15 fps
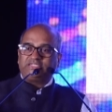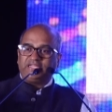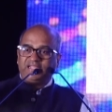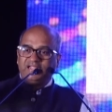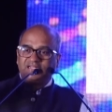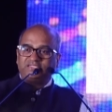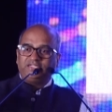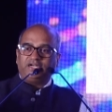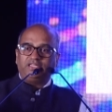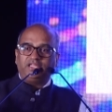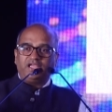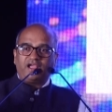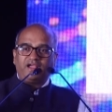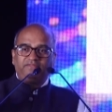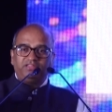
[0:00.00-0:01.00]
sales that
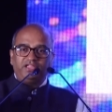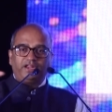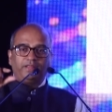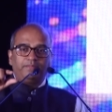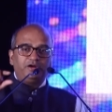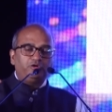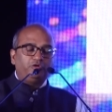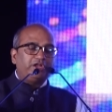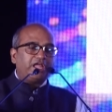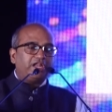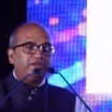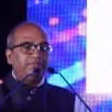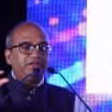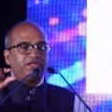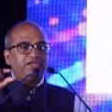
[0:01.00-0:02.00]
they have, they are able to
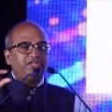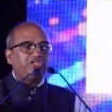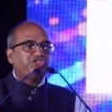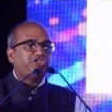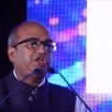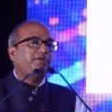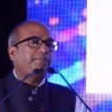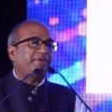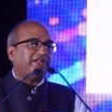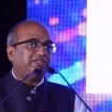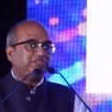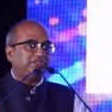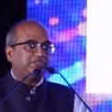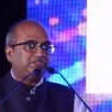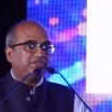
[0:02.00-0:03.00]
dynamically change
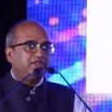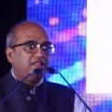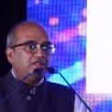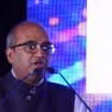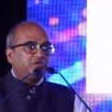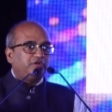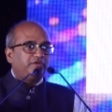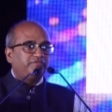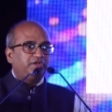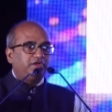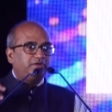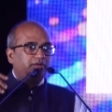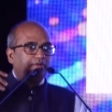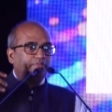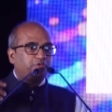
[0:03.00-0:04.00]
prices. So if
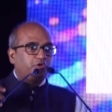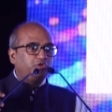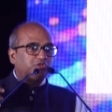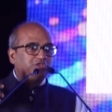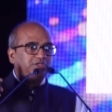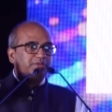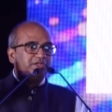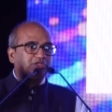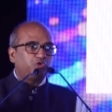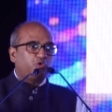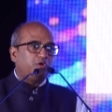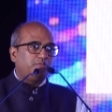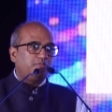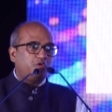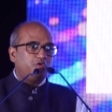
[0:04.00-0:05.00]
the produce is being
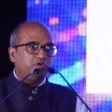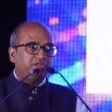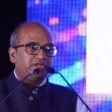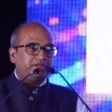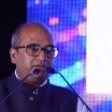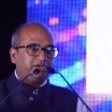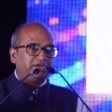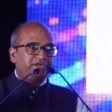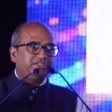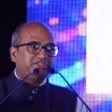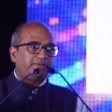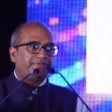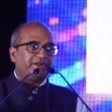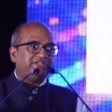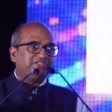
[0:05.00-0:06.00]
sold more, they increase
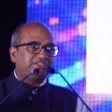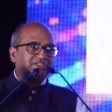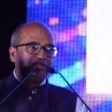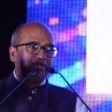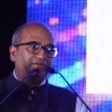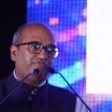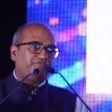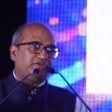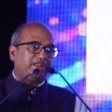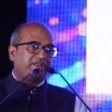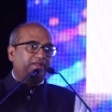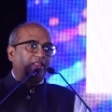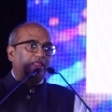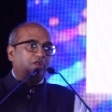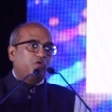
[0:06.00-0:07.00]
the prices, and if
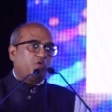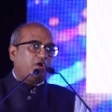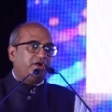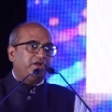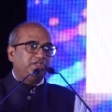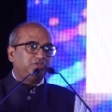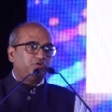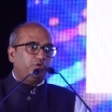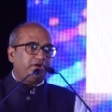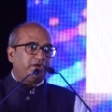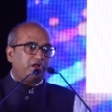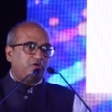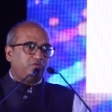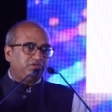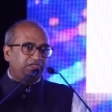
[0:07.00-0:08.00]
like quality is going
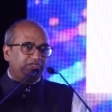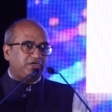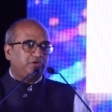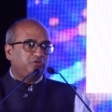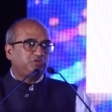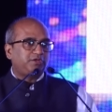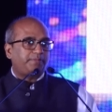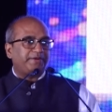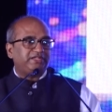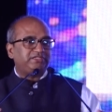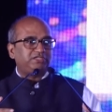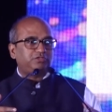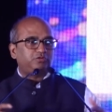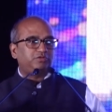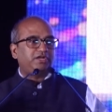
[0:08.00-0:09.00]
down, they reduce the
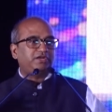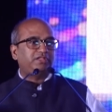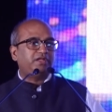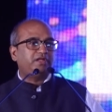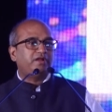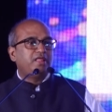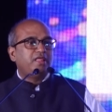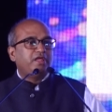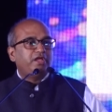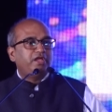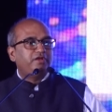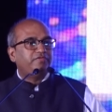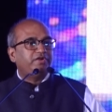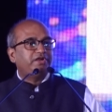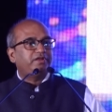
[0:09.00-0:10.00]
prices so that their
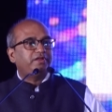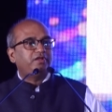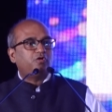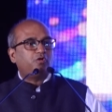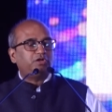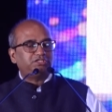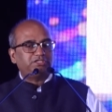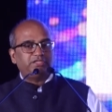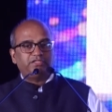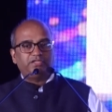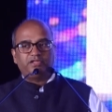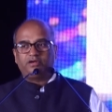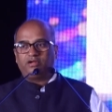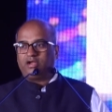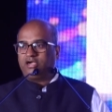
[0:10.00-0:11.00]
inventory cost and
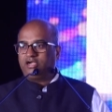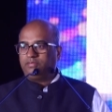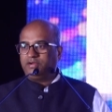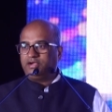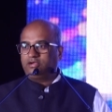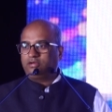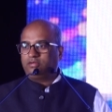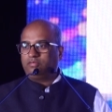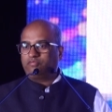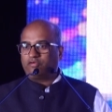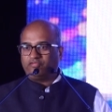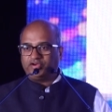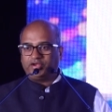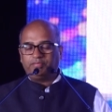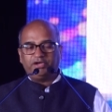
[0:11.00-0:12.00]
their ultimate
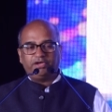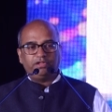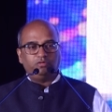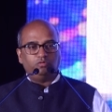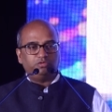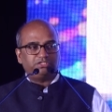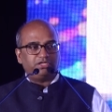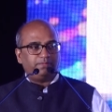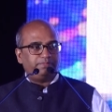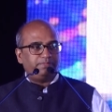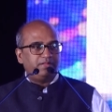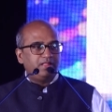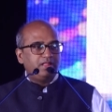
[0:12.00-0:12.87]
profitability goes up.